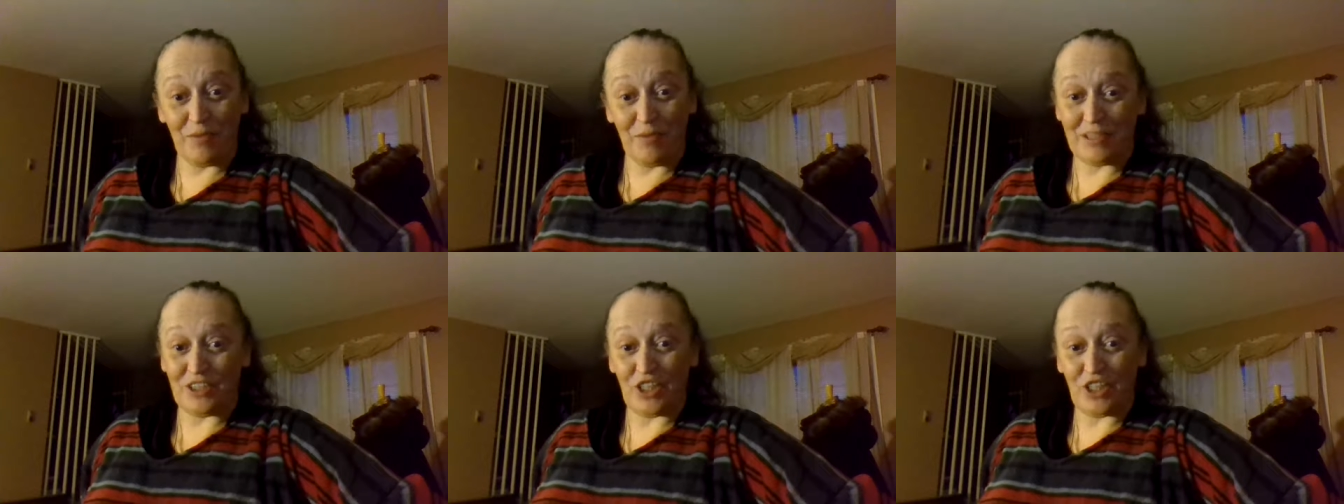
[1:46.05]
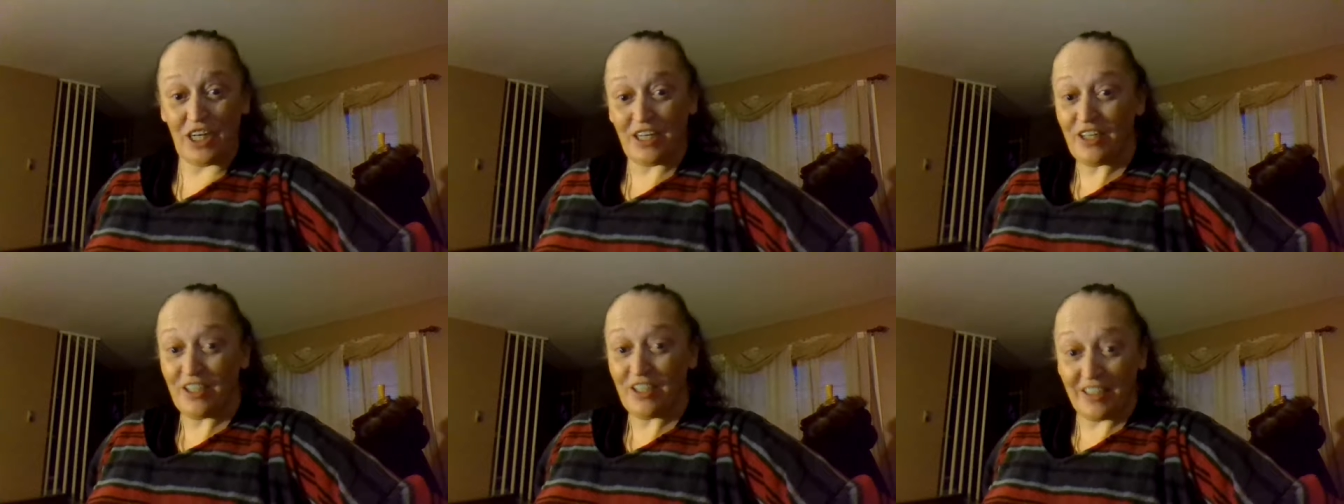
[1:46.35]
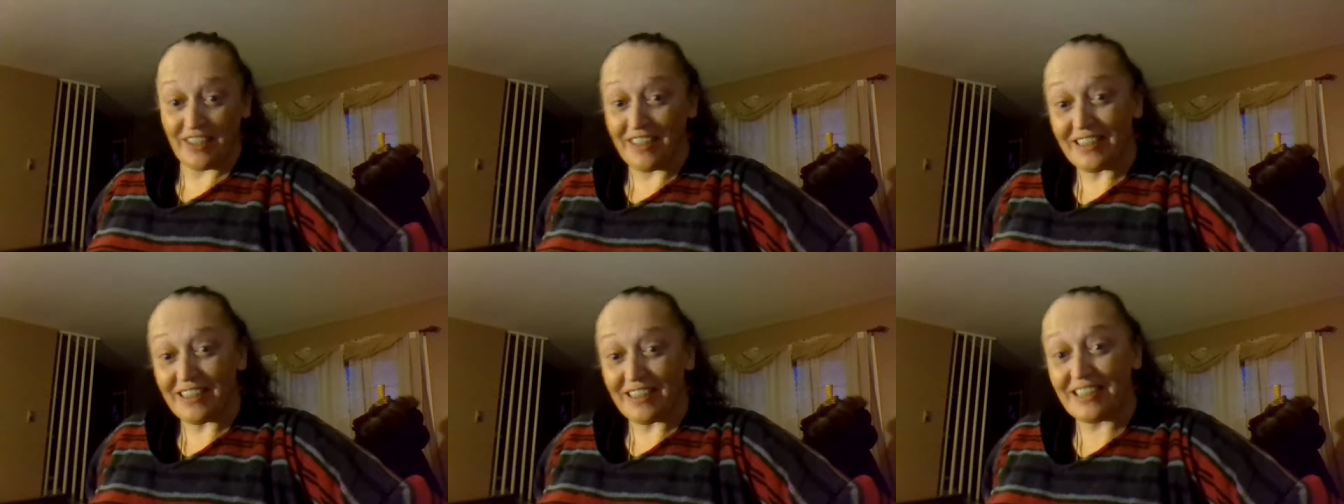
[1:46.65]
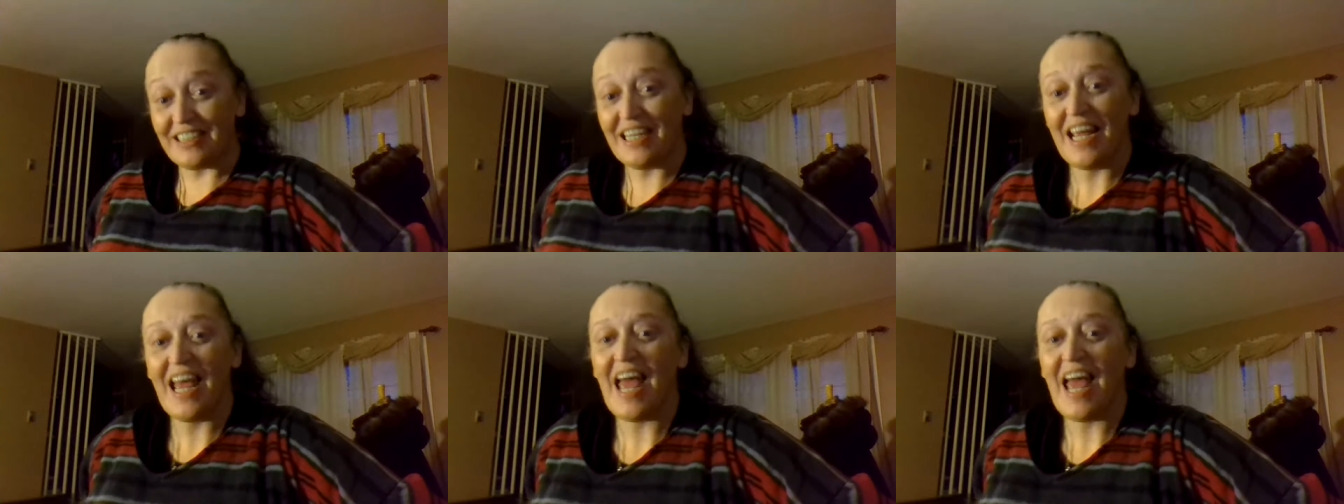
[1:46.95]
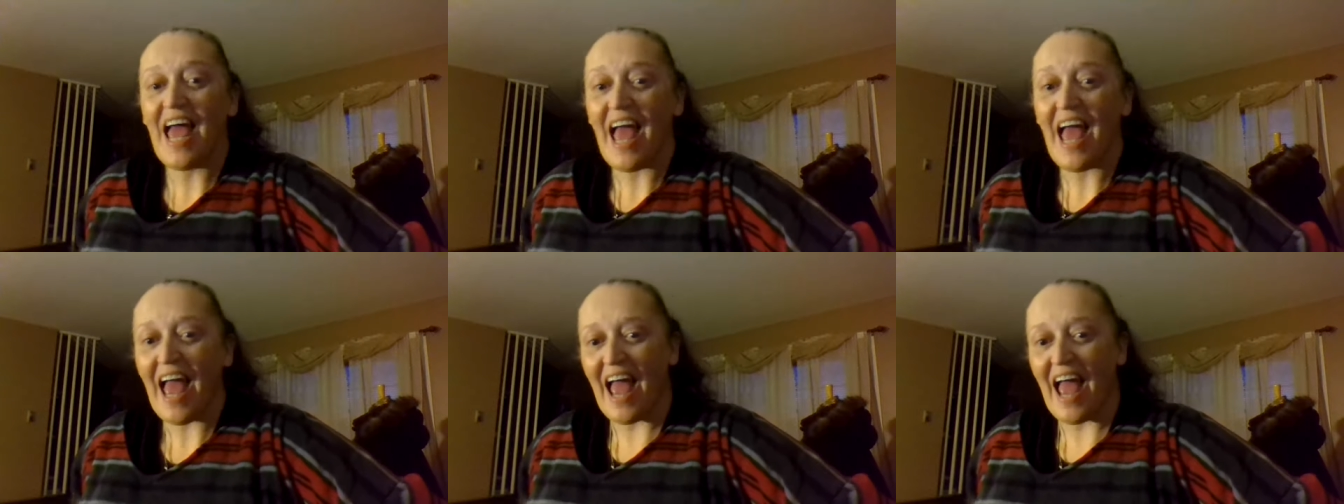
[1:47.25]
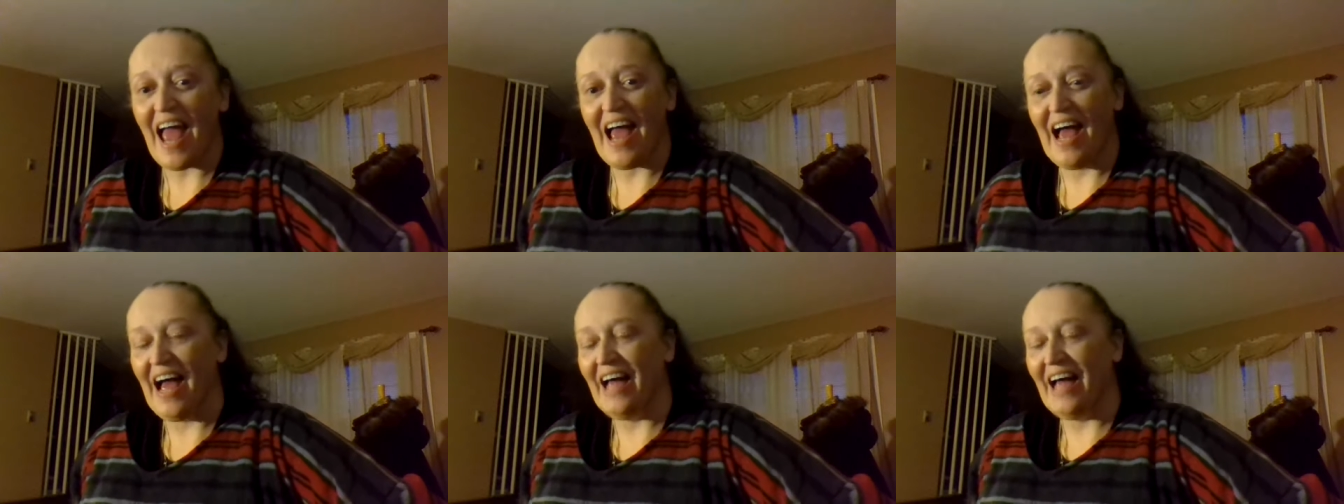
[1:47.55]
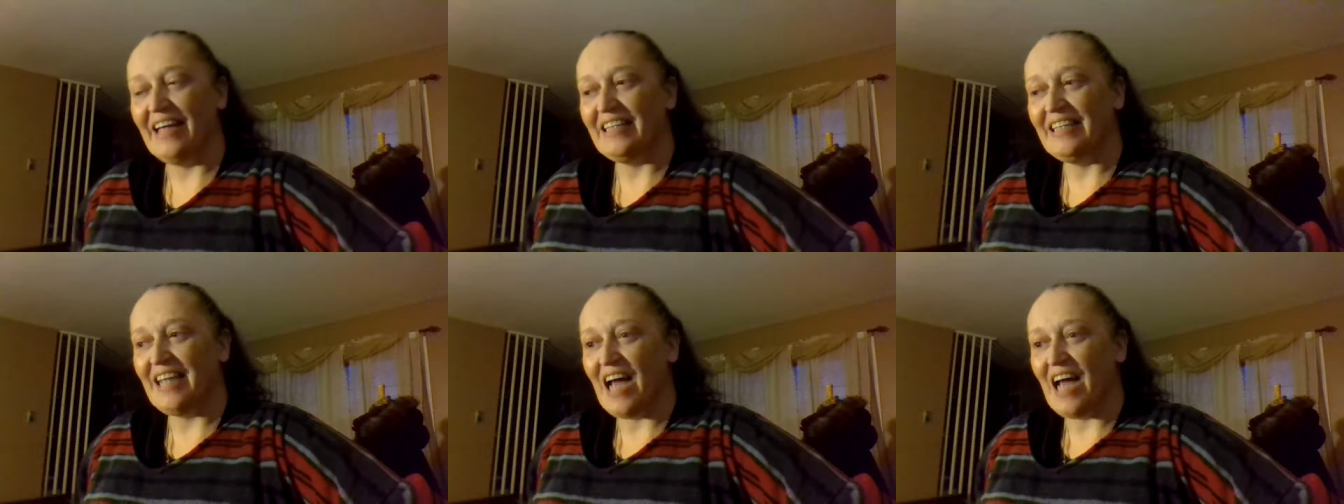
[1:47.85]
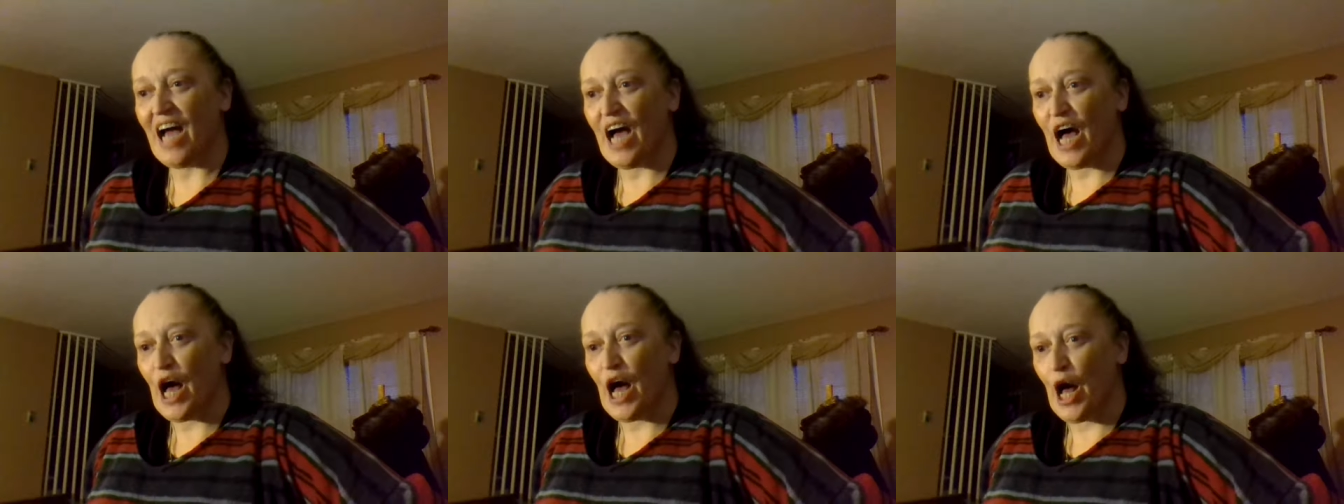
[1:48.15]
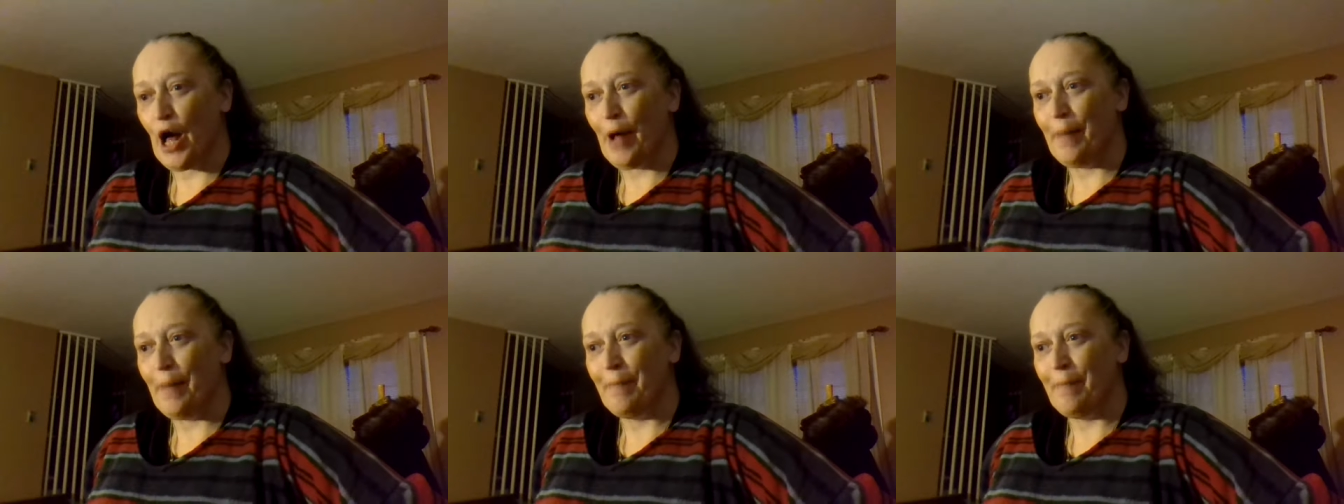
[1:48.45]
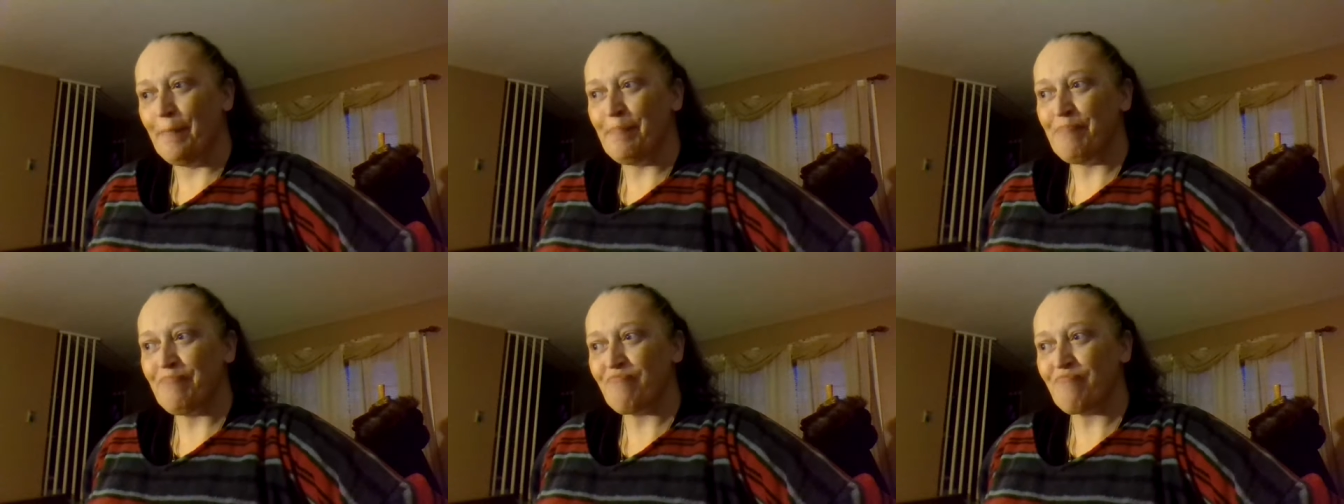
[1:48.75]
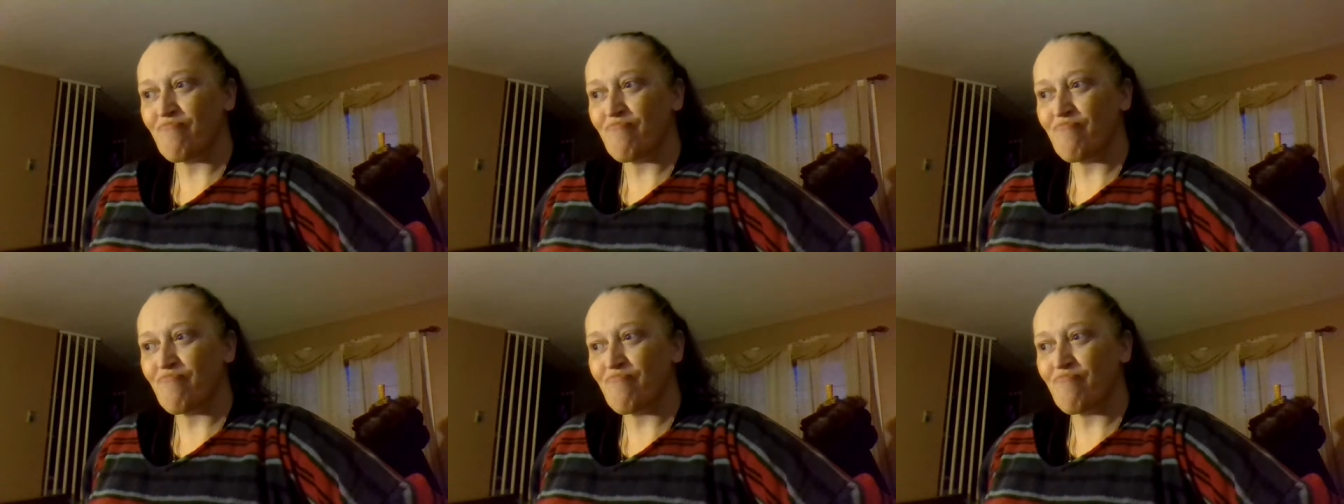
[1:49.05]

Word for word: which I cooked, and um,